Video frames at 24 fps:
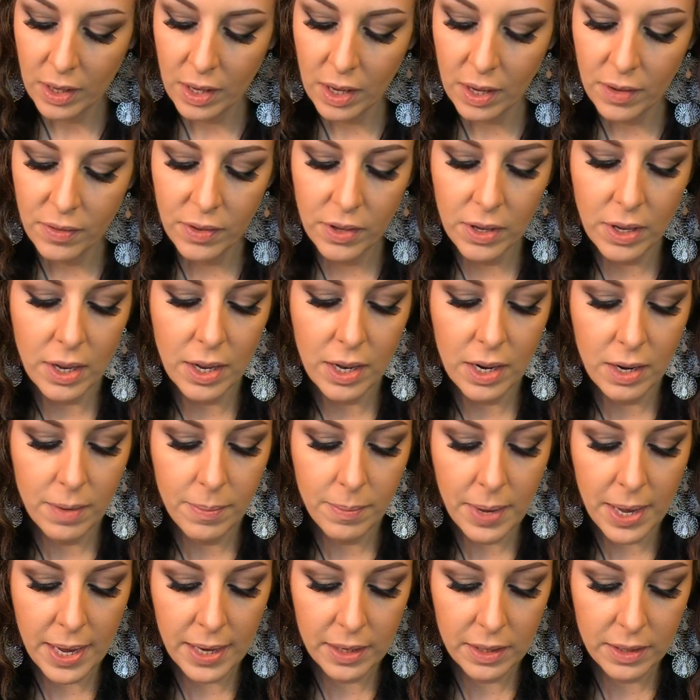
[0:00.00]
I've got a
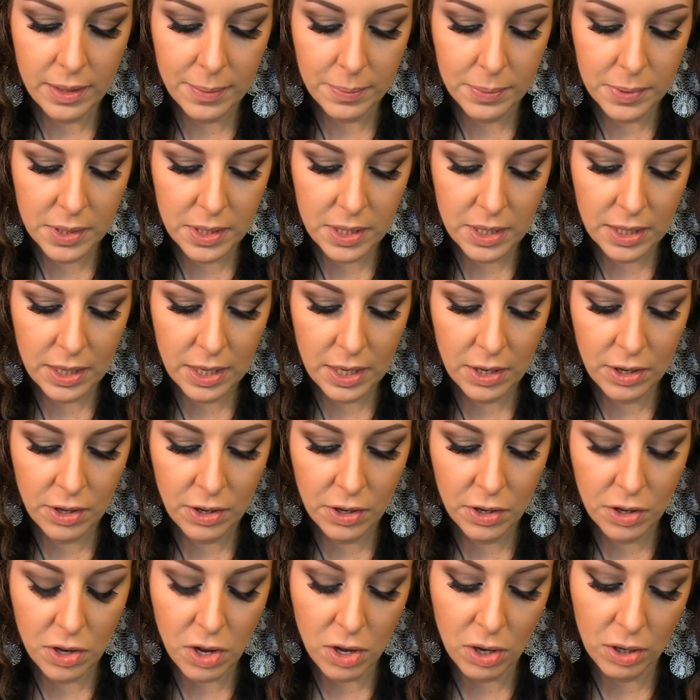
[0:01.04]
MAC lipstick here
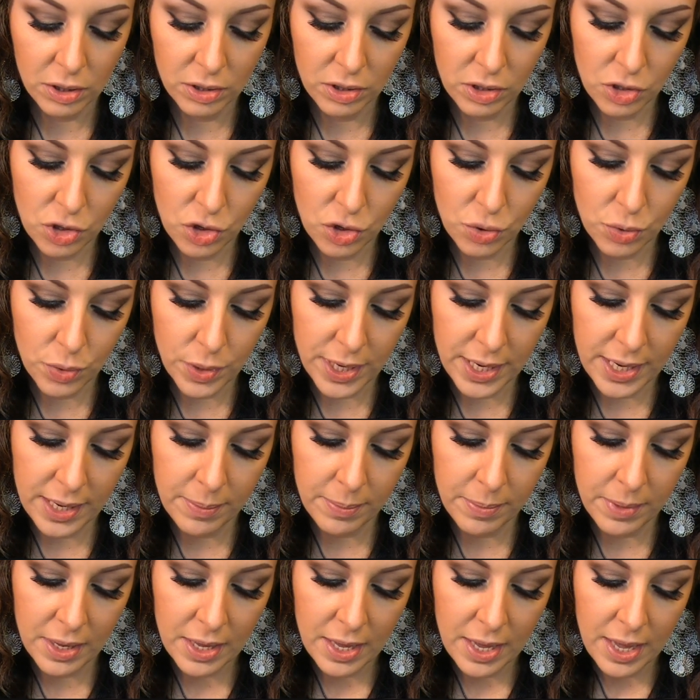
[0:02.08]
called
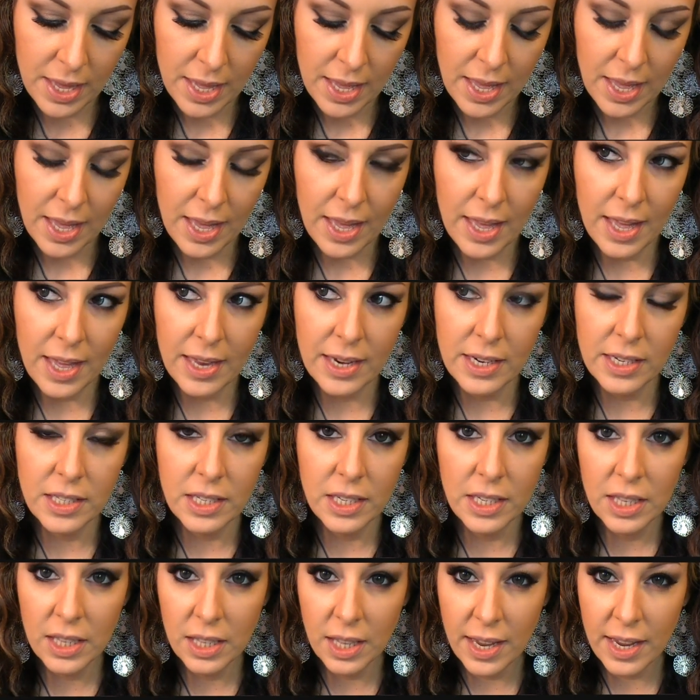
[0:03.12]
Dream, and it's
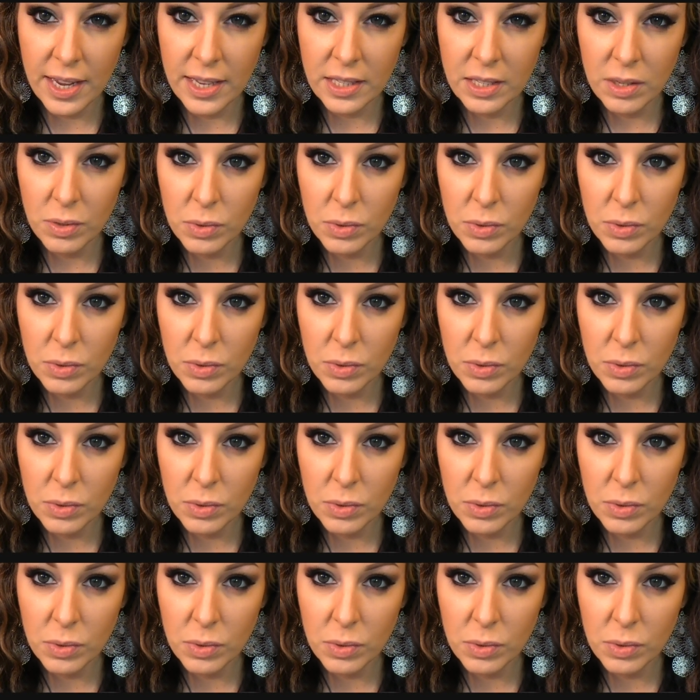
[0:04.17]
a glaze.